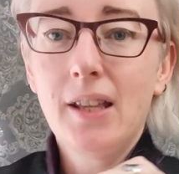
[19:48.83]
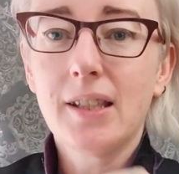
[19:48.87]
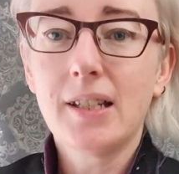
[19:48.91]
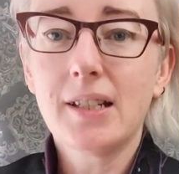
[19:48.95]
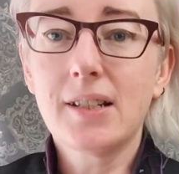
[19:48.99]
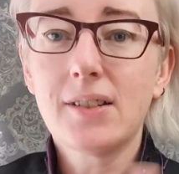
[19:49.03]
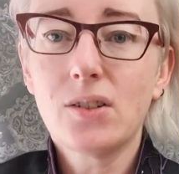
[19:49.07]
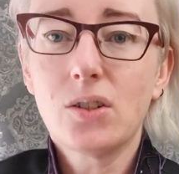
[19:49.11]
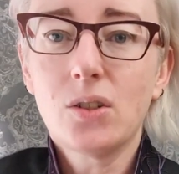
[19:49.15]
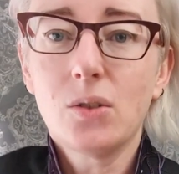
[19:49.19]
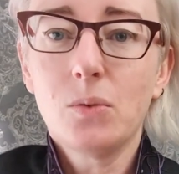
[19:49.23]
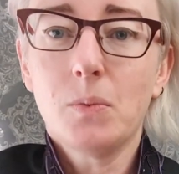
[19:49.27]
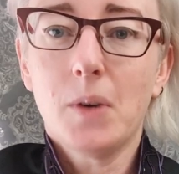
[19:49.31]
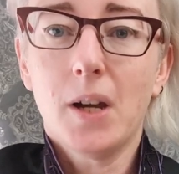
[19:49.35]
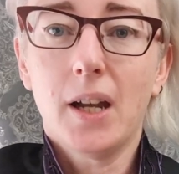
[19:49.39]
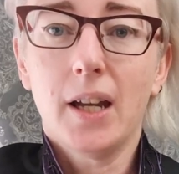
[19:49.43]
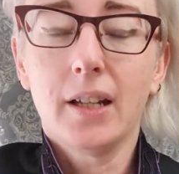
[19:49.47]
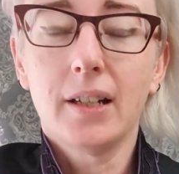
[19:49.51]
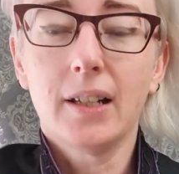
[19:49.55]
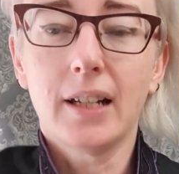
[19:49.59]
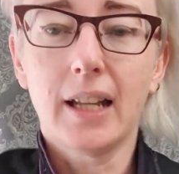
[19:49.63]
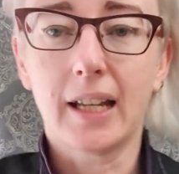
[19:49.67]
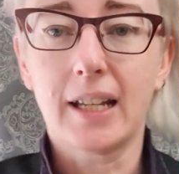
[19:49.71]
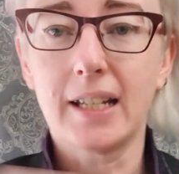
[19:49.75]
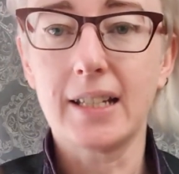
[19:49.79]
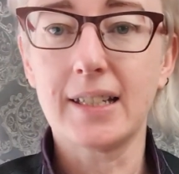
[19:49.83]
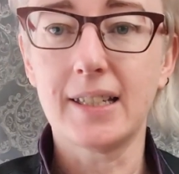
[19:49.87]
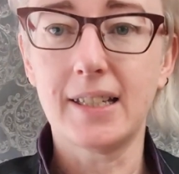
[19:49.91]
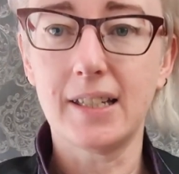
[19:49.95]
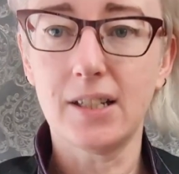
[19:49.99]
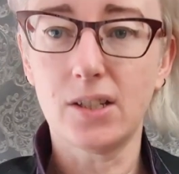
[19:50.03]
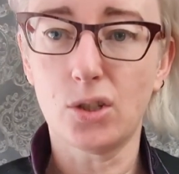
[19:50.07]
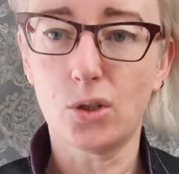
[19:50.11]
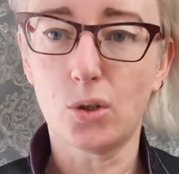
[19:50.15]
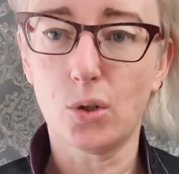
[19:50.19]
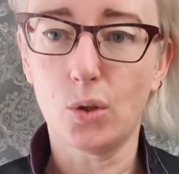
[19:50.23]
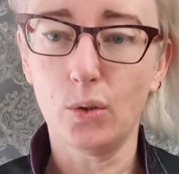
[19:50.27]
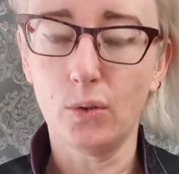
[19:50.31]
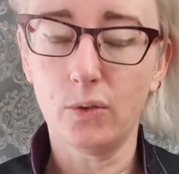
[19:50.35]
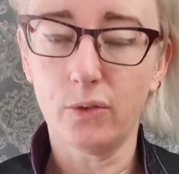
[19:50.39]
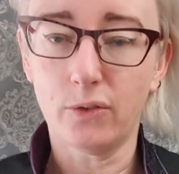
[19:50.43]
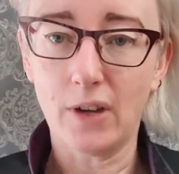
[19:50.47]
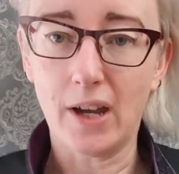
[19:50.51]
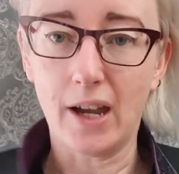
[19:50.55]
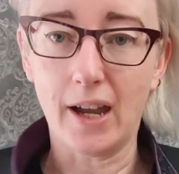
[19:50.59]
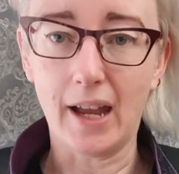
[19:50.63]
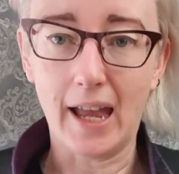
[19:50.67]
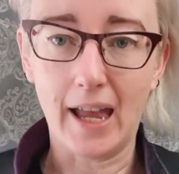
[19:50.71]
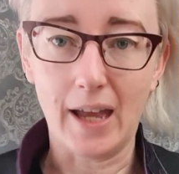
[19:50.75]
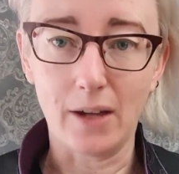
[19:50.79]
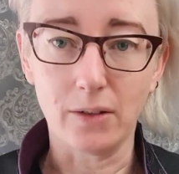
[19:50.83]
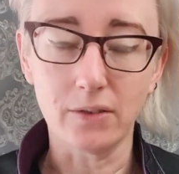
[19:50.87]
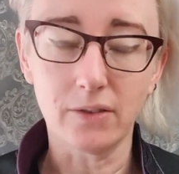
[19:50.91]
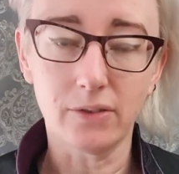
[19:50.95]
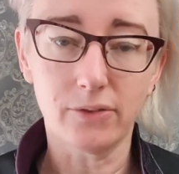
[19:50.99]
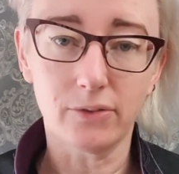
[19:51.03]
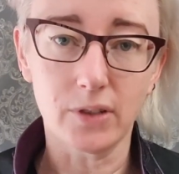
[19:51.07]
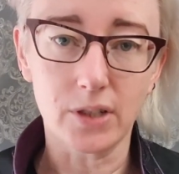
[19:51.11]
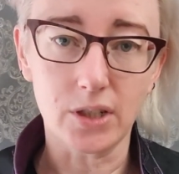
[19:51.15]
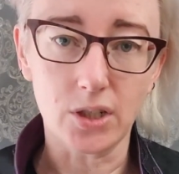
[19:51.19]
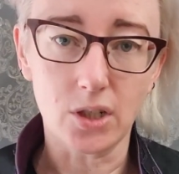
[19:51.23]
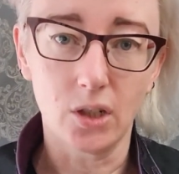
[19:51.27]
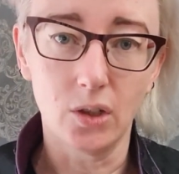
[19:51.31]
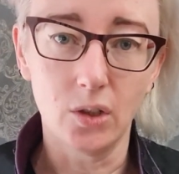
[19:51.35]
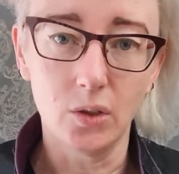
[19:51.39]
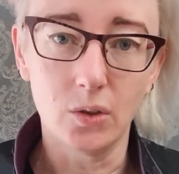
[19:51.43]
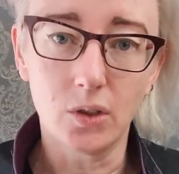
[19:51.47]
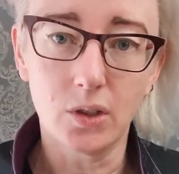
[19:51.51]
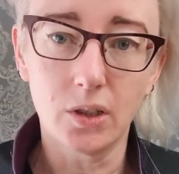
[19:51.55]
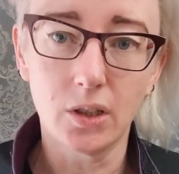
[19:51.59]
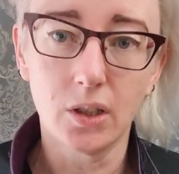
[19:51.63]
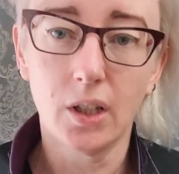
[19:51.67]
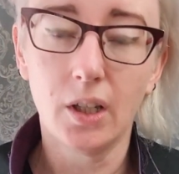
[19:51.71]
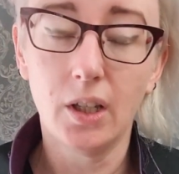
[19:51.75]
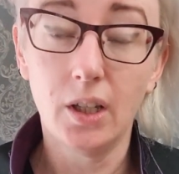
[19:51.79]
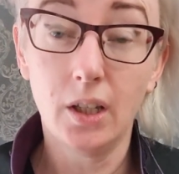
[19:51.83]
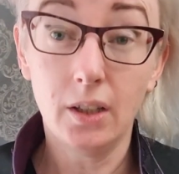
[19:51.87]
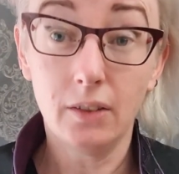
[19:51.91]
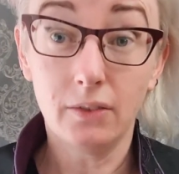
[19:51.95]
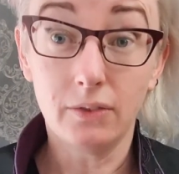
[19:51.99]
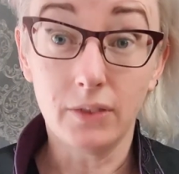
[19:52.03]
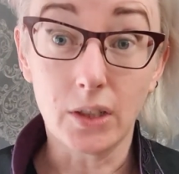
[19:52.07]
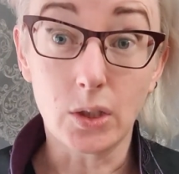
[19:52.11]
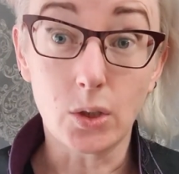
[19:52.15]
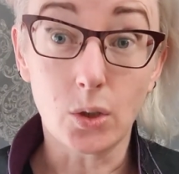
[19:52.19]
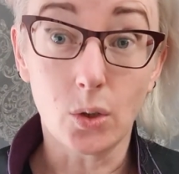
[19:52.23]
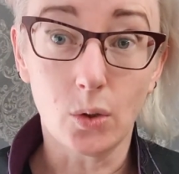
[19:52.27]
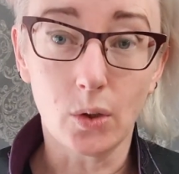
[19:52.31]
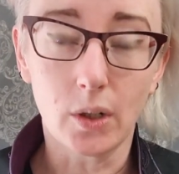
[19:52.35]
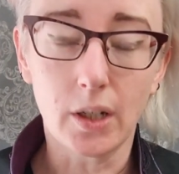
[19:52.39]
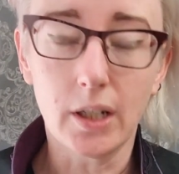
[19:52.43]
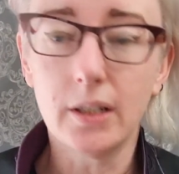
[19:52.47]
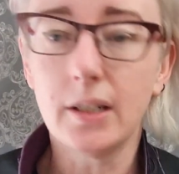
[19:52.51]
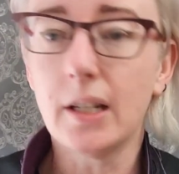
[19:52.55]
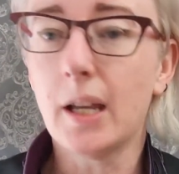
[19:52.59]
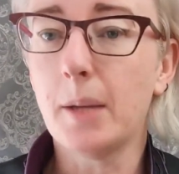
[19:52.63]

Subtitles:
This is too wide, like it sits too far out for it to look Victorian.